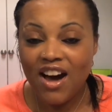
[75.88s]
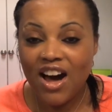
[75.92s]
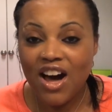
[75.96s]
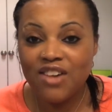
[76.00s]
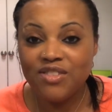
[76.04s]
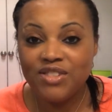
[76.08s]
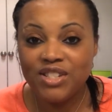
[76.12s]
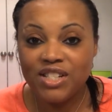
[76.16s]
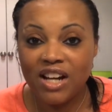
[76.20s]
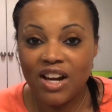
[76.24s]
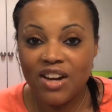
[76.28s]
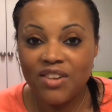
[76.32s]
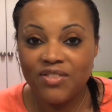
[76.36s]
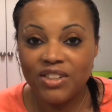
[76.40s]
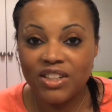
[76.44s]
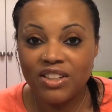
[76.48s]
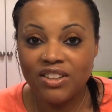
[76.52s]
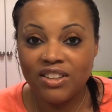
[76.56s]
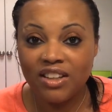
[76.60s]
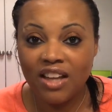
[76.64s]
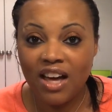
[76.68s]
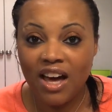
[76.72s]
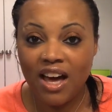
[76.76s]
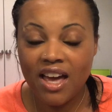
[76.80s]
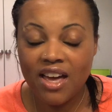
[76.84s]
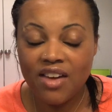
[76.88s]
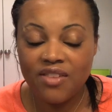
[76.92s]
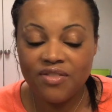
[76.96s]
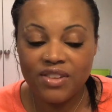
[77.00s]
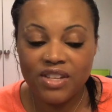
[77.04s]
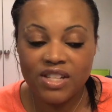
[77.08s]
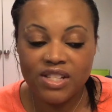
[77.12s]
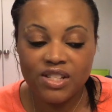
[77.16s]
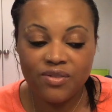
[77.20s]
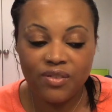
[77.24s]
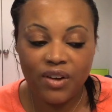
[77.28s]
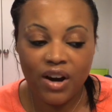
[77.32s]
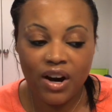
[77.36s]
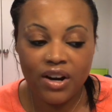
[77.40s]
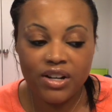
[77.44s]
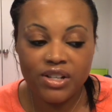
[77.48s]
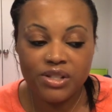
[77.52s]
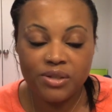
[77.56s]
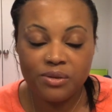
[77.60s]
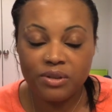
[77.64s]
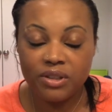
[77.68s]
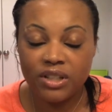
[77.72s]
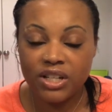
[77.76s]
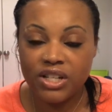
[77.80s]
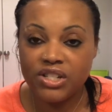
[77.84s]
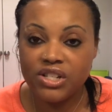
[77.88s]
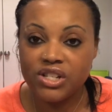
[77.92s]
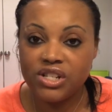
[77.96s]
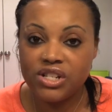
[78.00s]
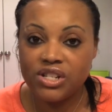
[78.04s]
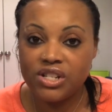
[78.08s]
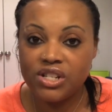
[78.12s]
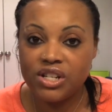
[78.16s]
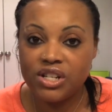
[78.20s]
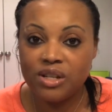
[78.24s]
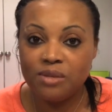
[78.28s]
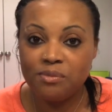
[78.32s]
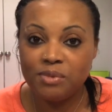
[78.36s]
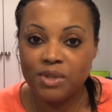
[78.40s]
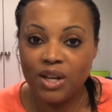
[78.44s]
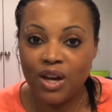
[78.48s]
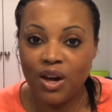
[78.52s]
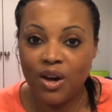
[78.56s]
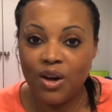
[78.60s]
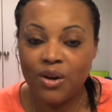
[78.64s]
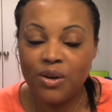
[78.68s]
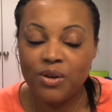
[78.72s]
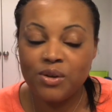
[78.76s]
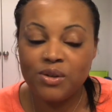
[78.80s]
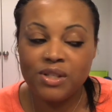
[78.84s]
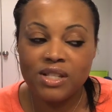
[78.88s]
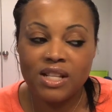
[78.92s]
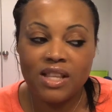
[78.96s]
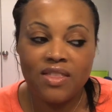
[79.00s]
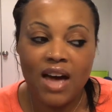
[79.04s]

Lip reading: of stuff in life as far as relationships goes,